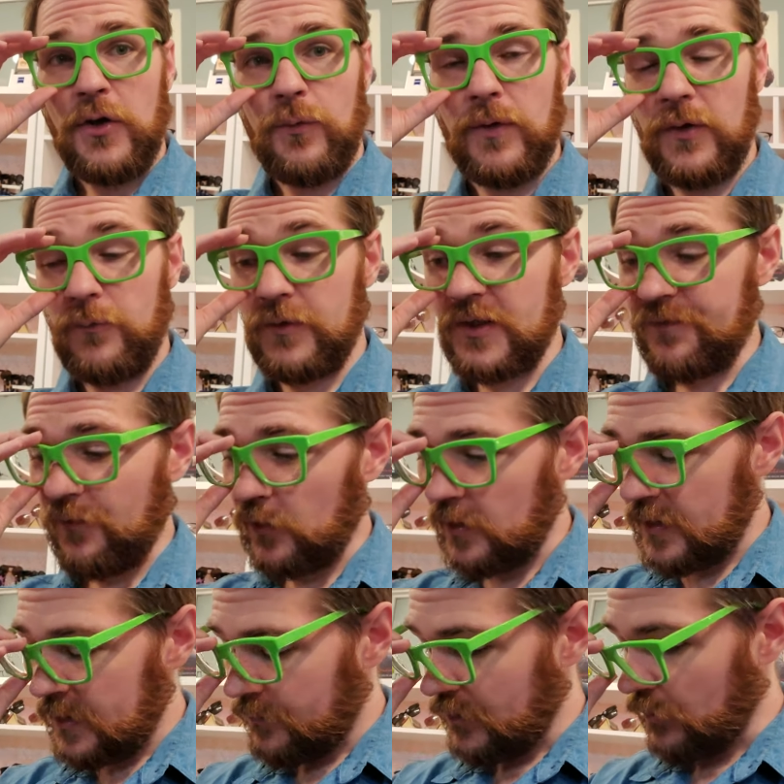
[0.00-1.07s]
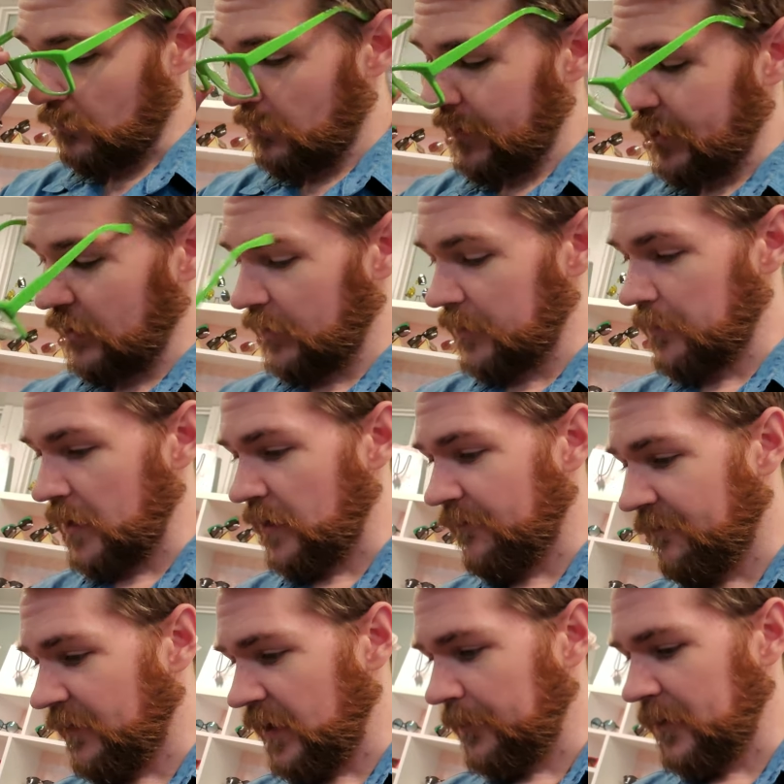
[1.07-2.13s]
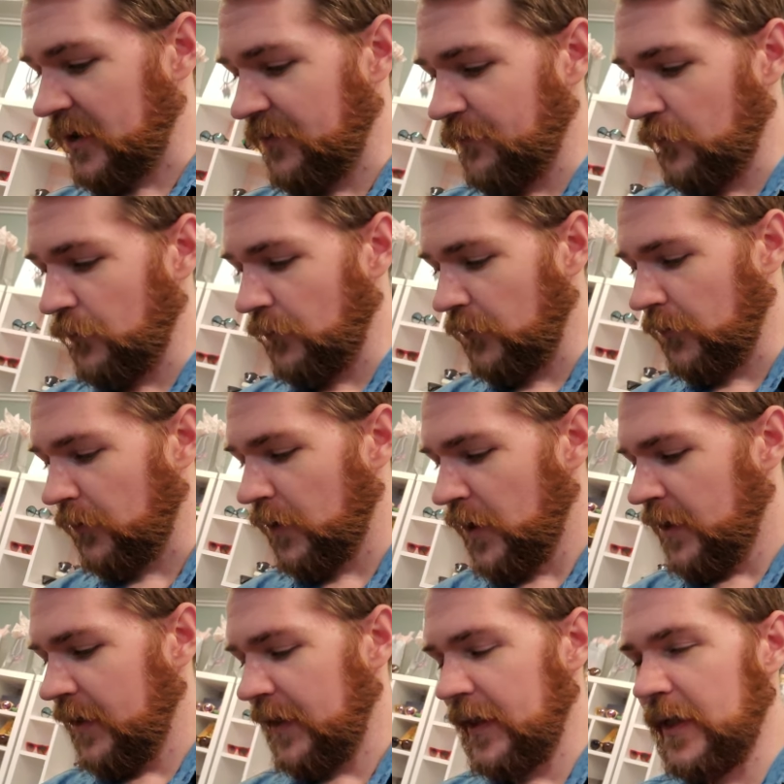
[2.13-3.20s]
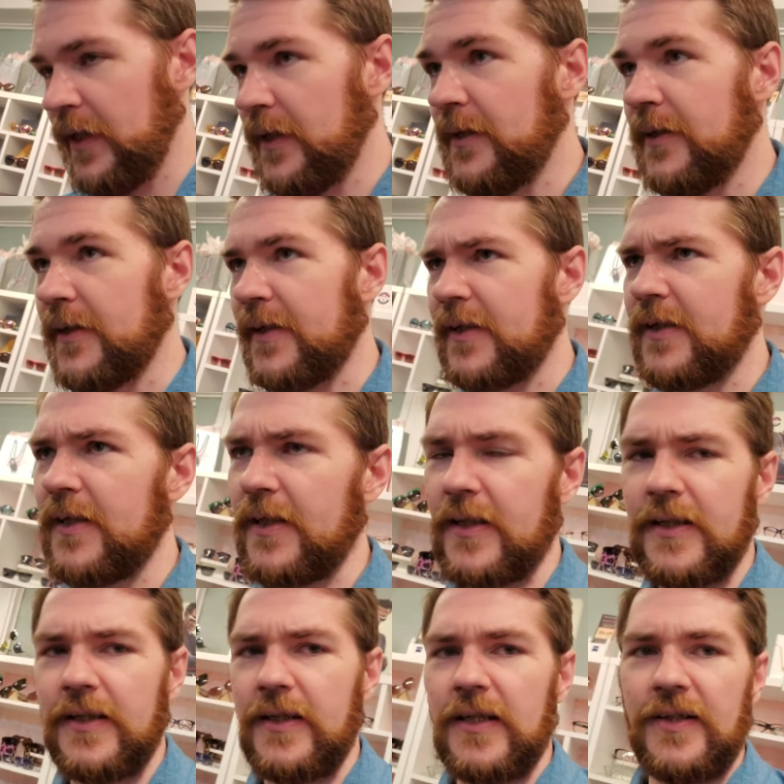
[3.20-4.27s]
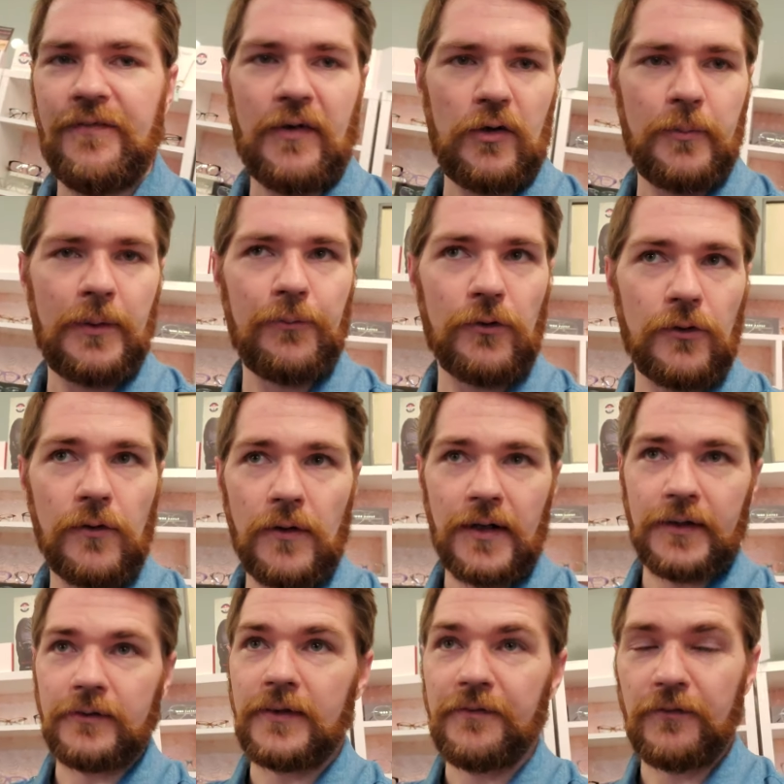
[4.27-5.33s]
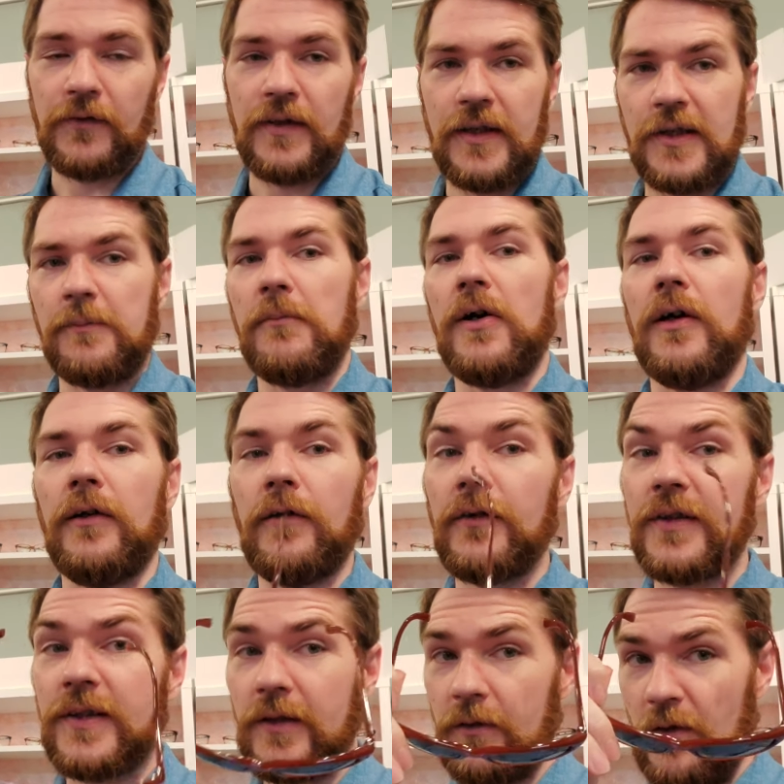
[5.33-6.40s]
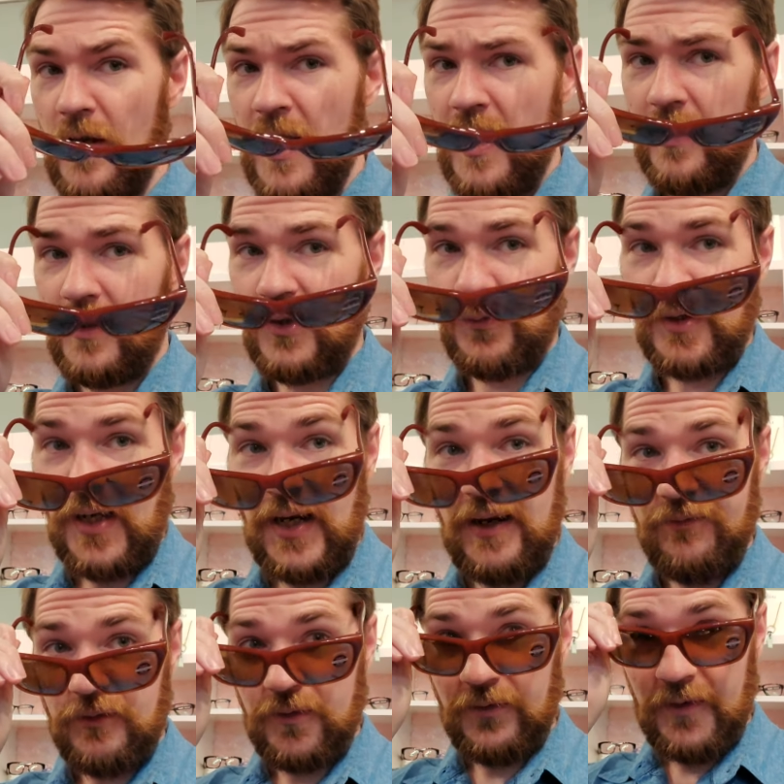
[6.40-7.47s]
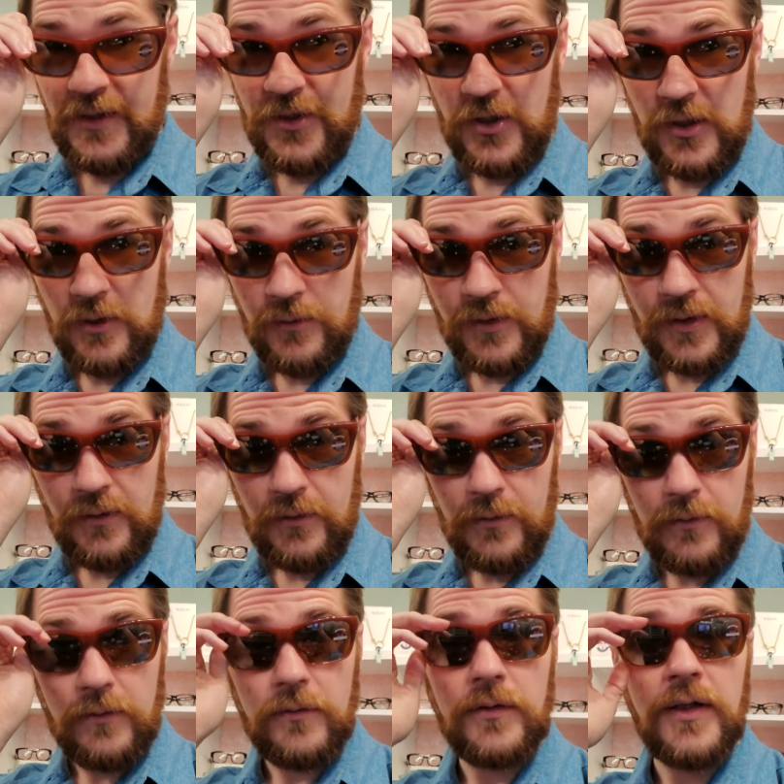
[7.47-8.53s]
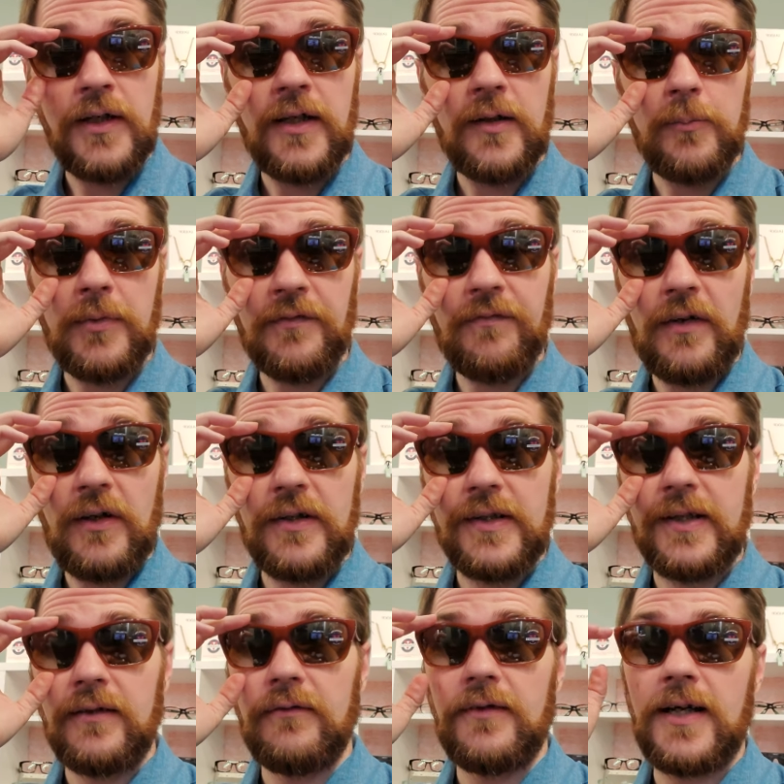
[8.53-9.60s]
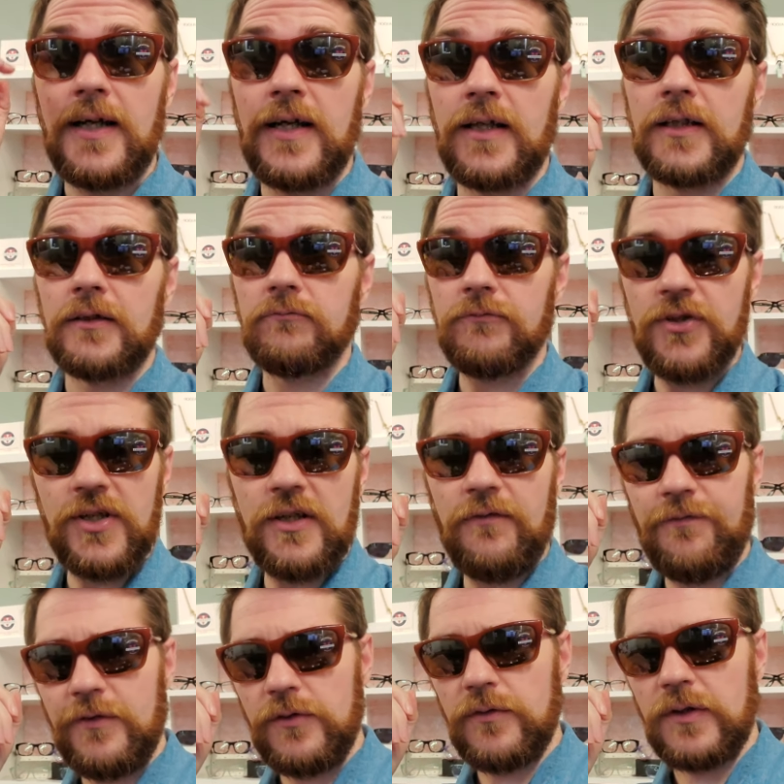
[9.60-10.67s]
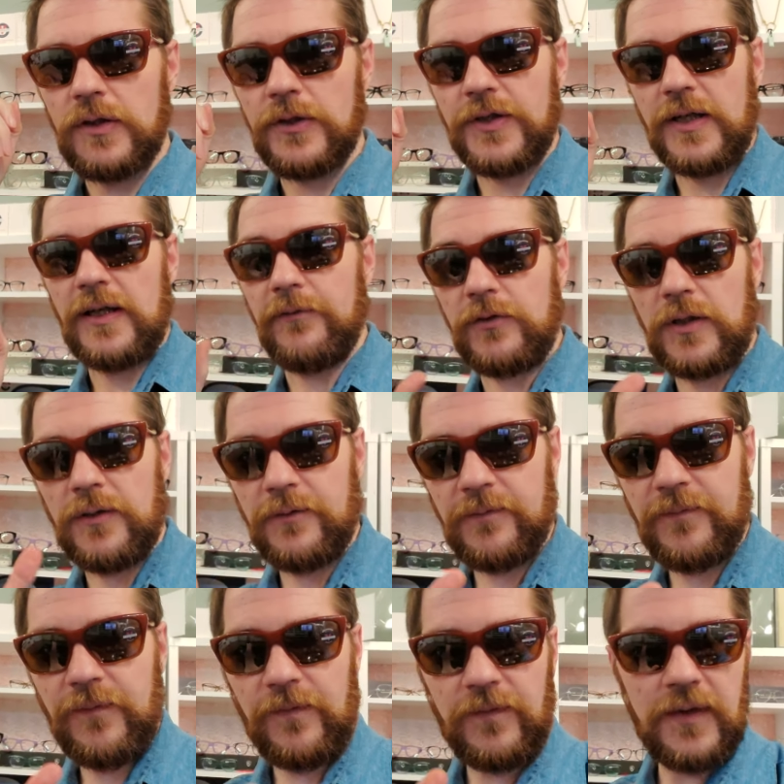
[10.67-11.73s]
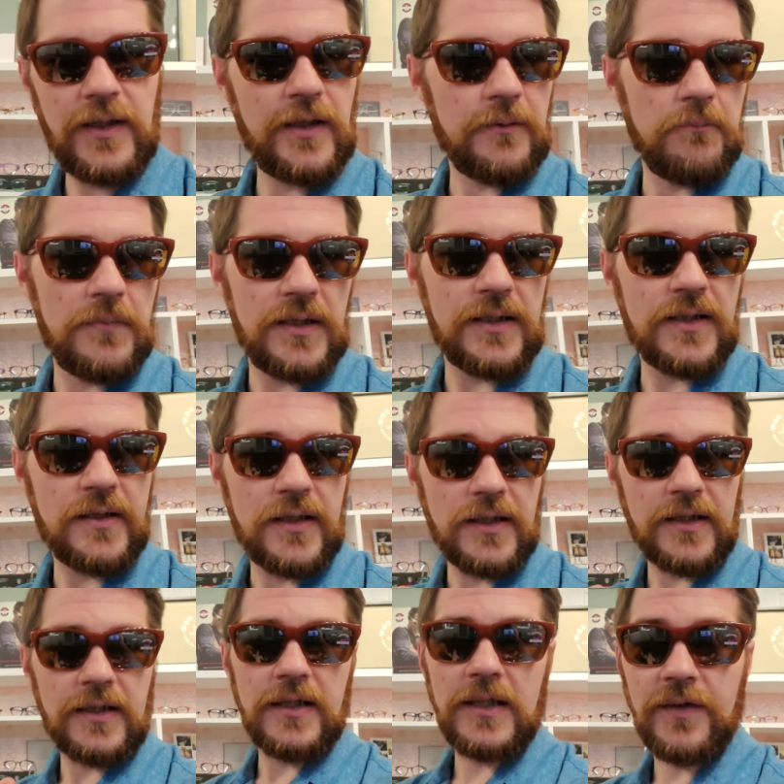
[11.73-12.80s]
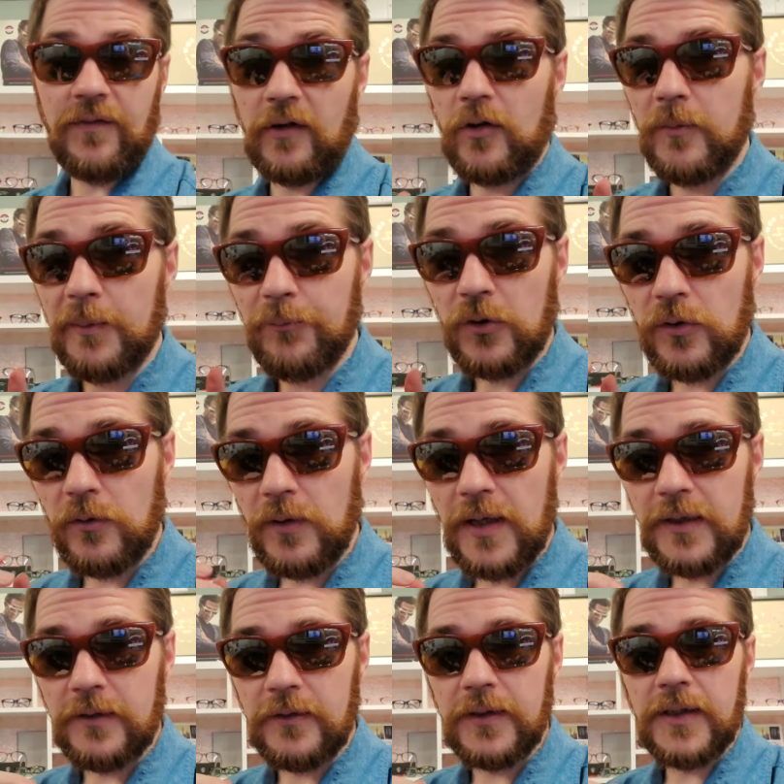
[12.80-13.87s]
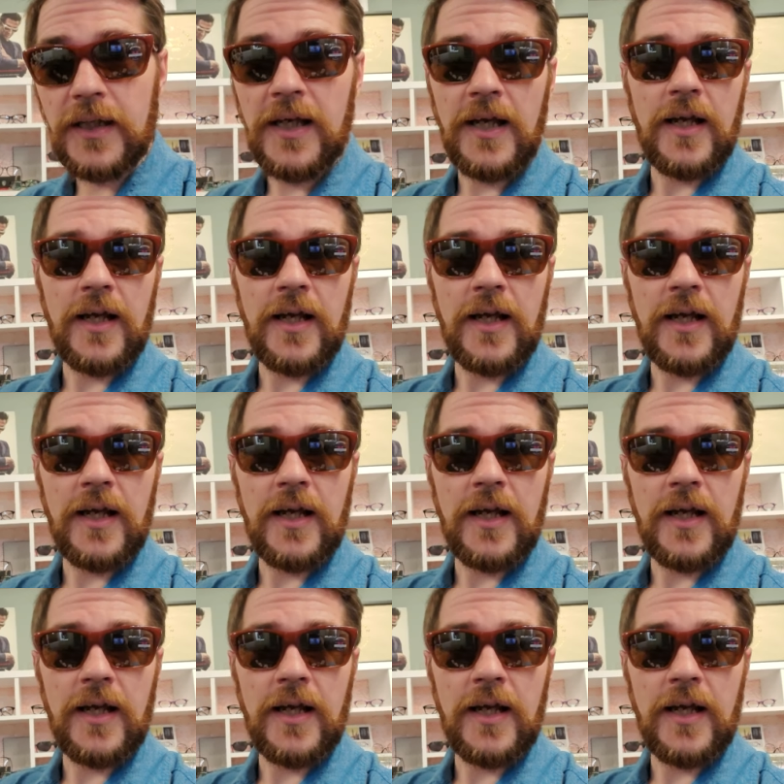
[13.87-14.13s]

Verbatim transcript: One of the ones Vuarnet was originally made famous for in the 60s, if I remember correctly, for this model. So this was after the Legend 02, but falls in line just a few years after. I think mid-60s, if I remember correctly.